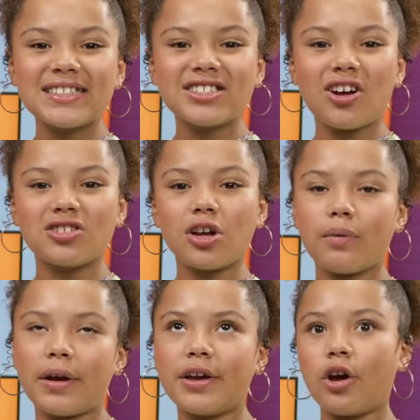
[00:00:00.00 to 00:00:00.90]
the stars are
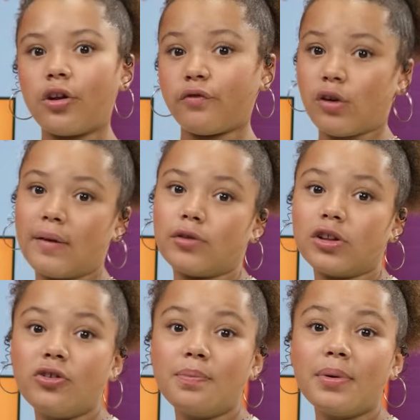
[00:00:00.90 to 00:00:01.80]
running on a forever
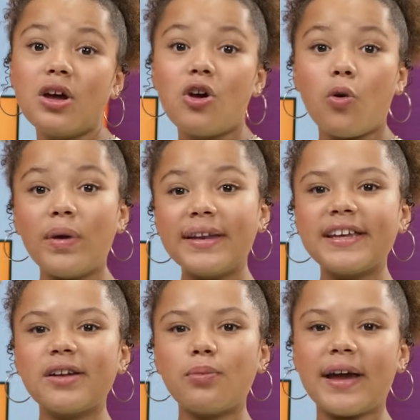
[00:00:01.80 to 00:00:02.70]
loop, we
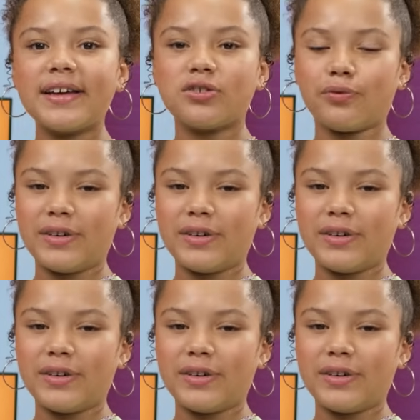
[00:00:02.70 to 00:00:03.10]
need a way to